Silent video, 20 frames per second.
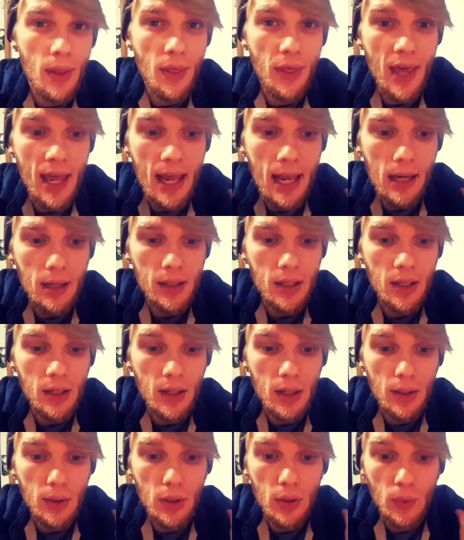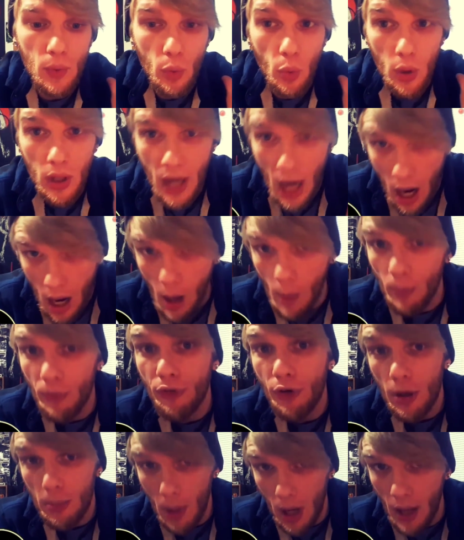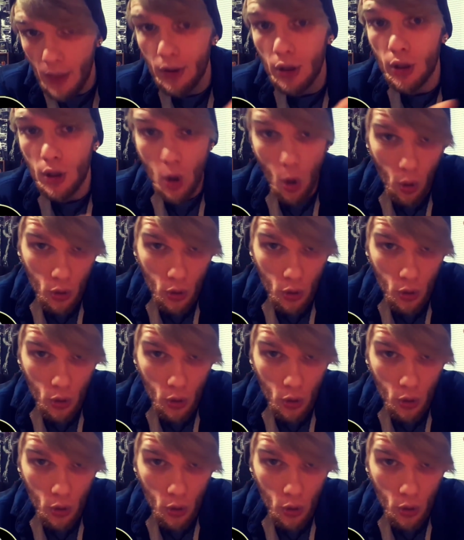that come from other